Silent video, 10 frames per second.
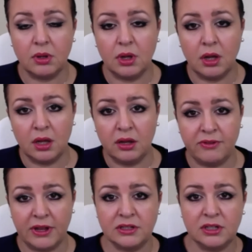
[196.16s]
uh,
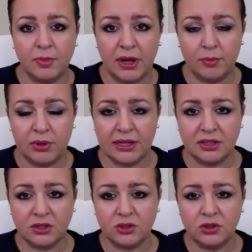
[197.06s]
invented by a
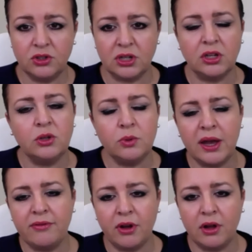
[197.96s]
plastic surgeon, and you
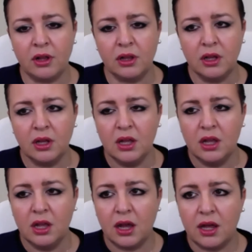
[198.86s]
have all
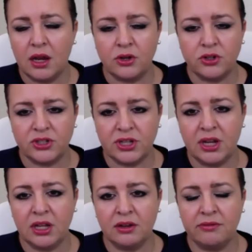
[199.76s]
an
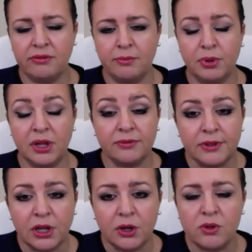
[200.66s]
understanding of the blood
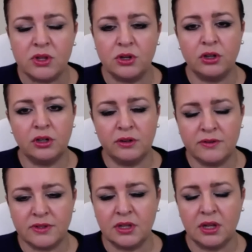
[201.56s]
flow and the
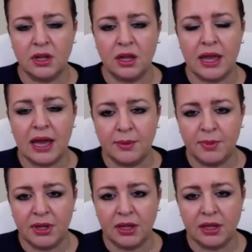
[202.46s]
nerves and the
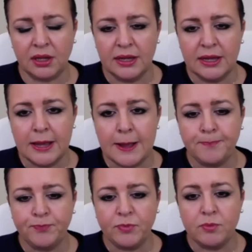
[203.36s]
anatomy
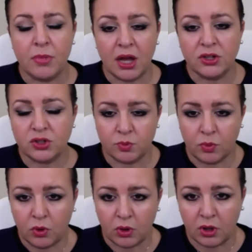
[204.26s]
much
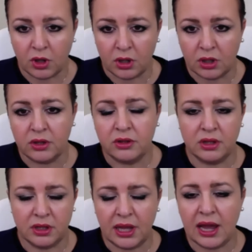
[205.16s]
more
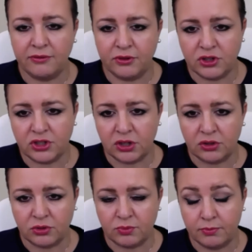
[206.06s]
than the average
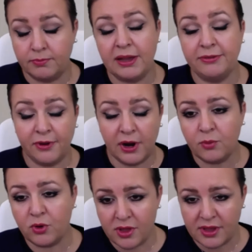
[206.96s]
general, by far
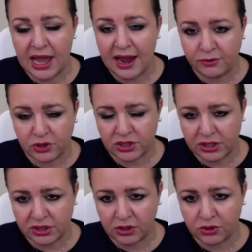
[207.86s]
more than the average
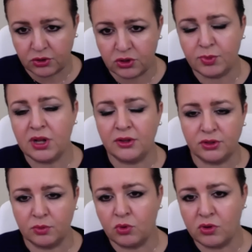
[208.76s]
general surgeon, but
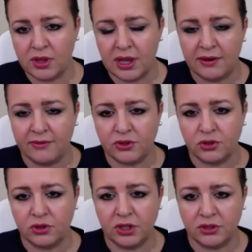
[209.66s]
also more than the average
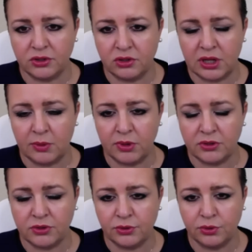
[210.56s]
hernia surgeon, I would
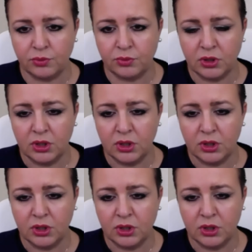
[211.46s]
assume,